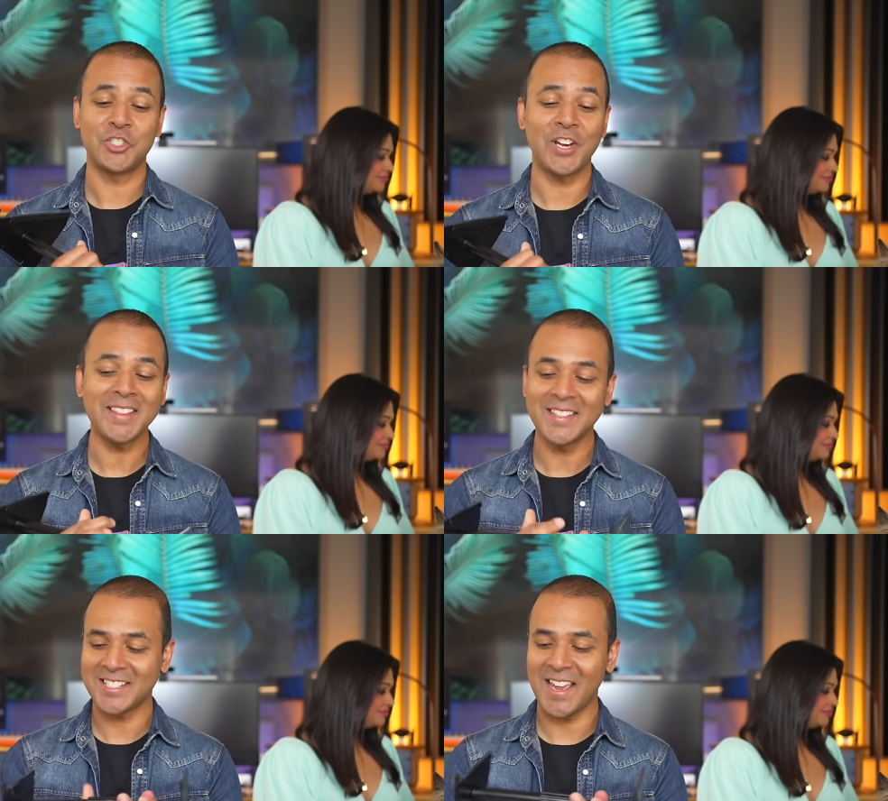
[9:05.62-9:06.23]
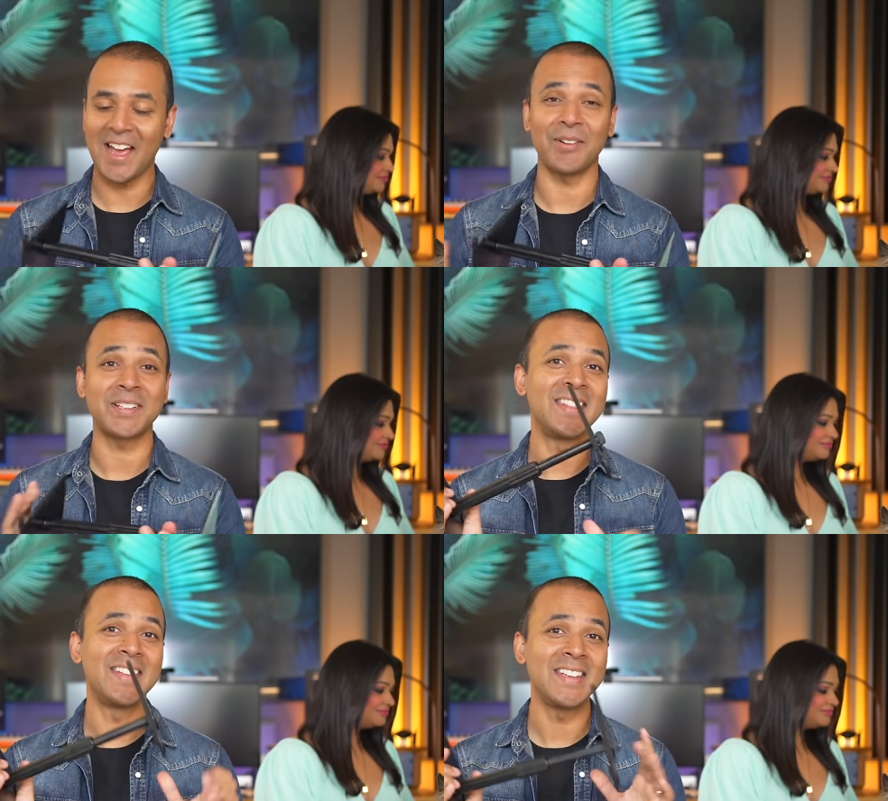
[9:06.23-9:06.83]
Speaker 1: Check this
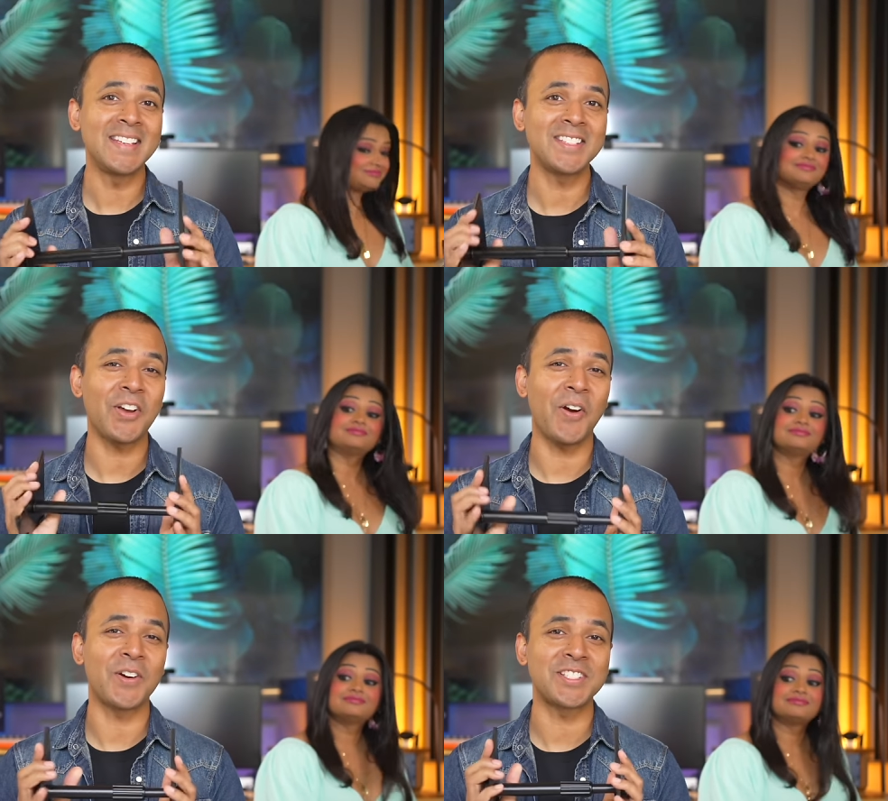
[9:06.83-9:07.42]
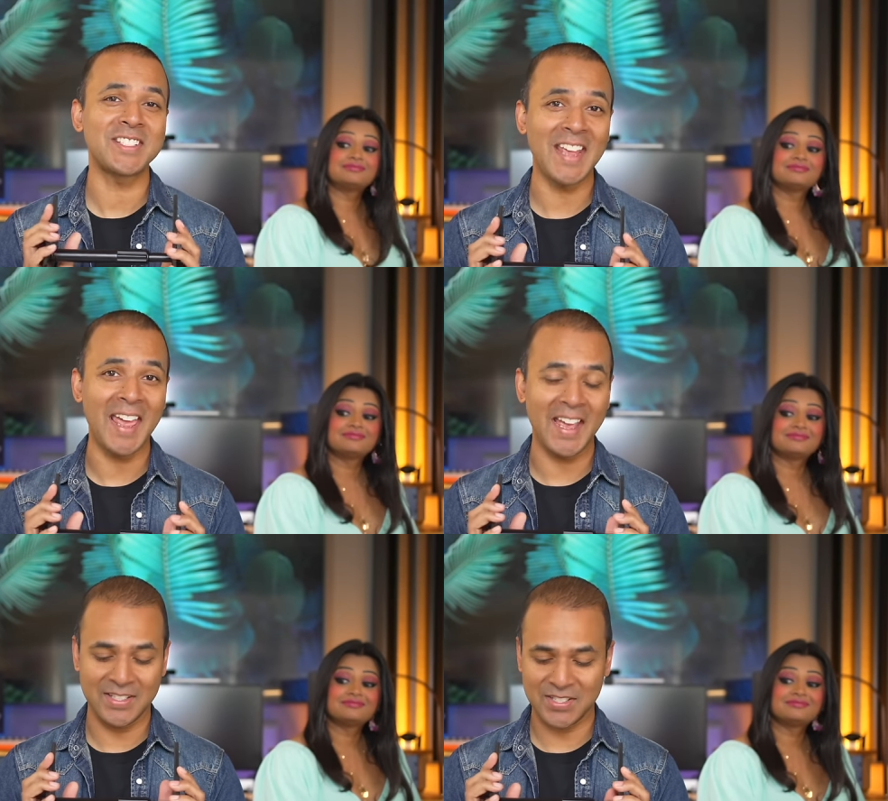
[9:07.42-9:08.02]
out. These are
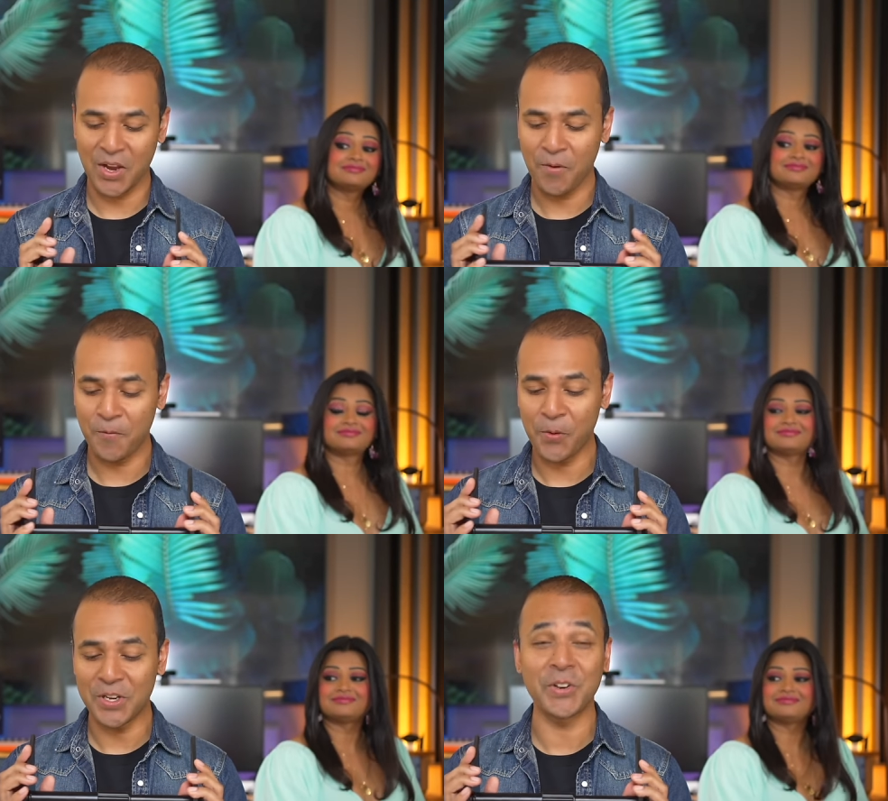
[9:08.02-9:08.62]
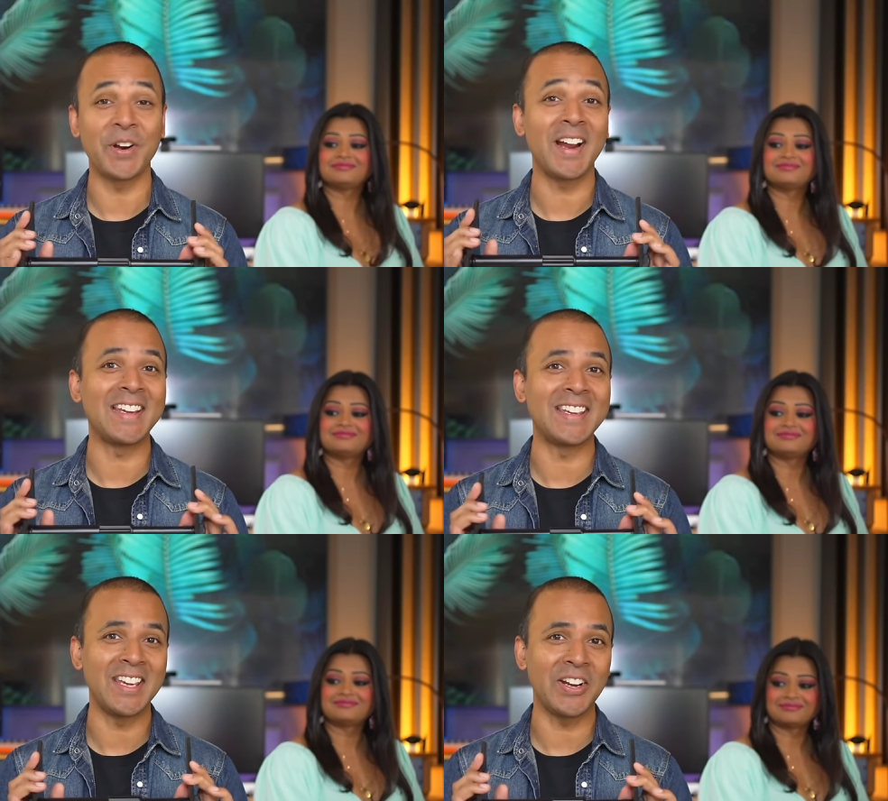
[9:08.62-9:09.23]
stands for your
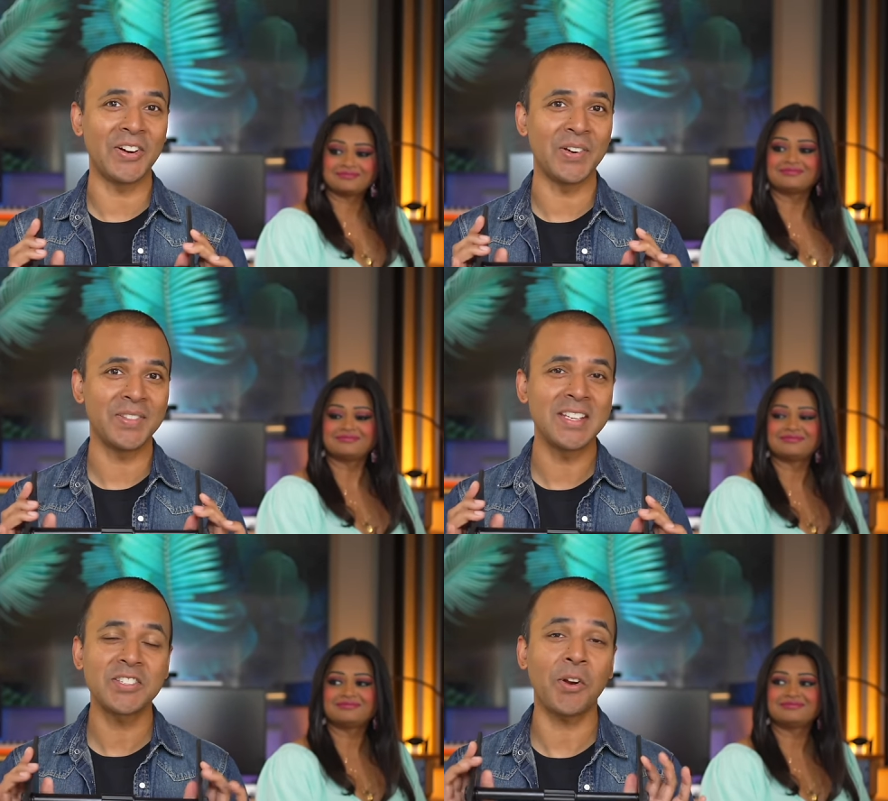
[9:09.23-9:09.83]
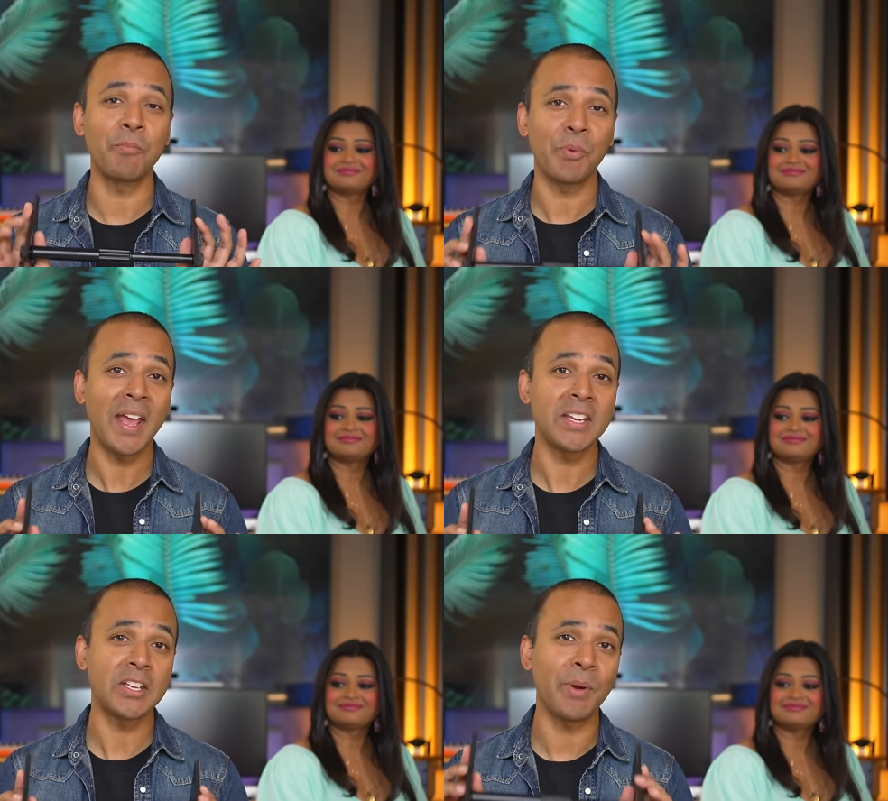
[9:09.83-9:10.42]
gear. These are
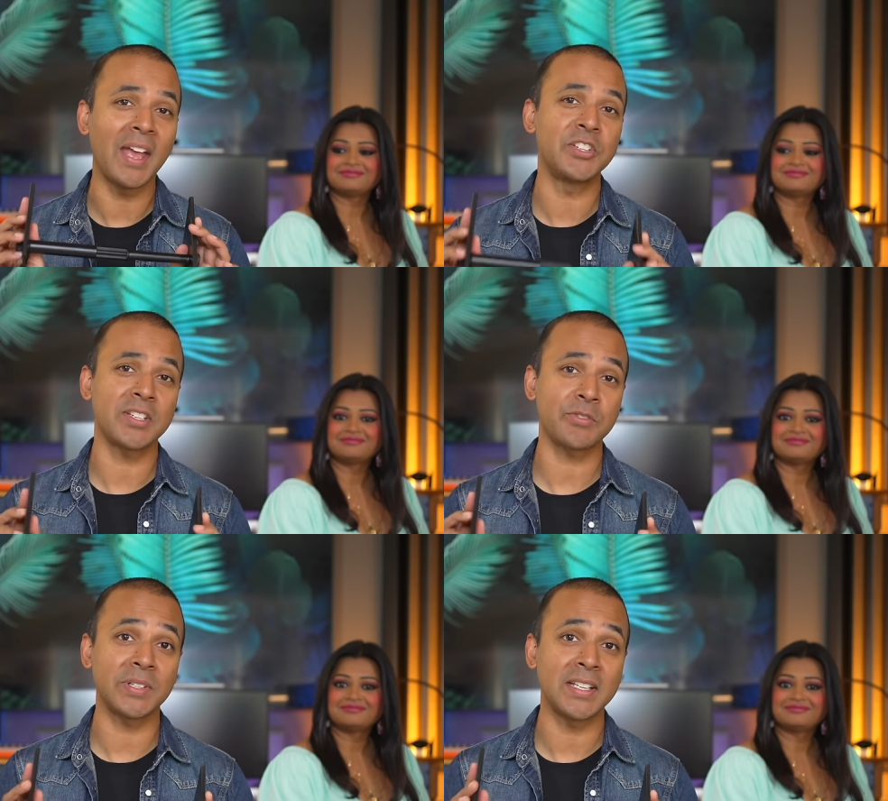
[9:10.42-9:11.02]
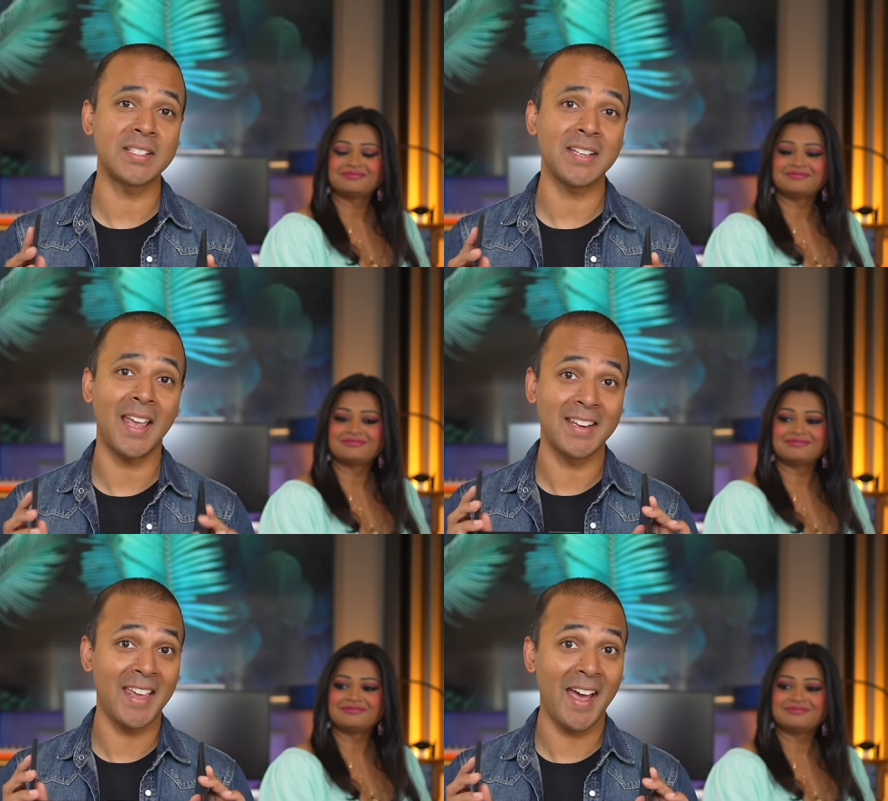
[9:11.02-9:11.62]
brand new and just released,
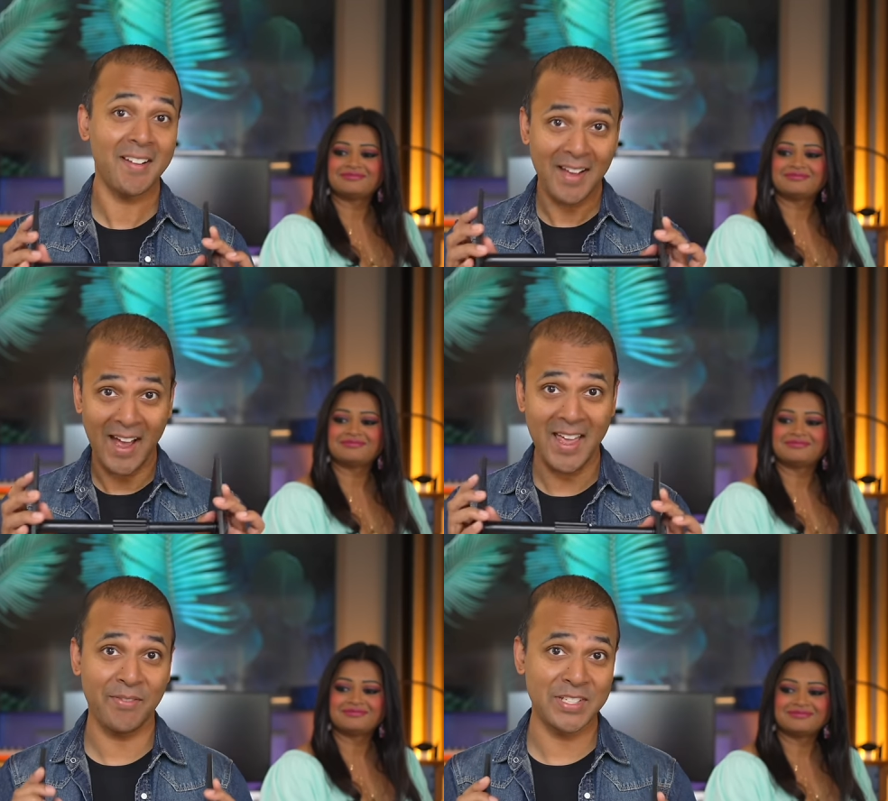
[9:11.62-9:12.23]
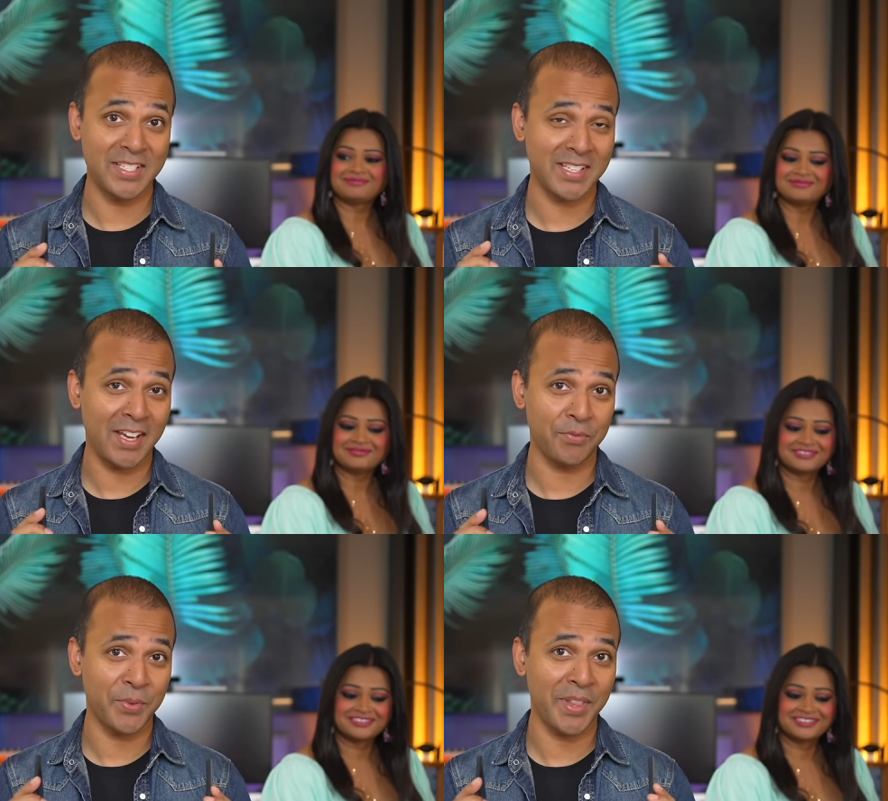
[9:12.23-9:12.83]
and yeah, I have a
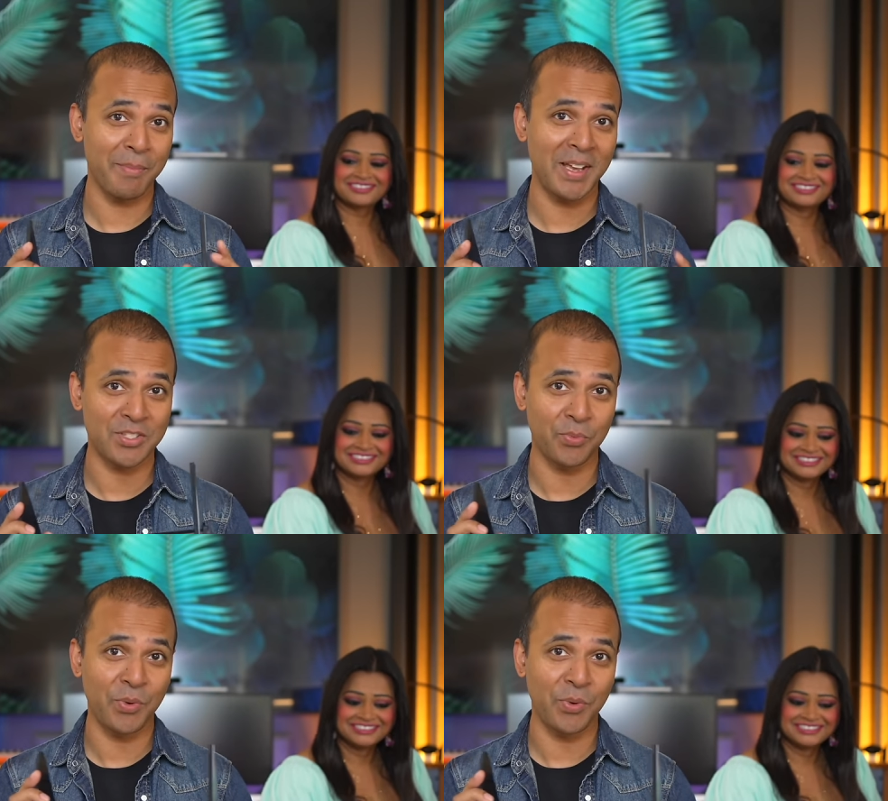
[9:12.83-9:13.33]
discount for them as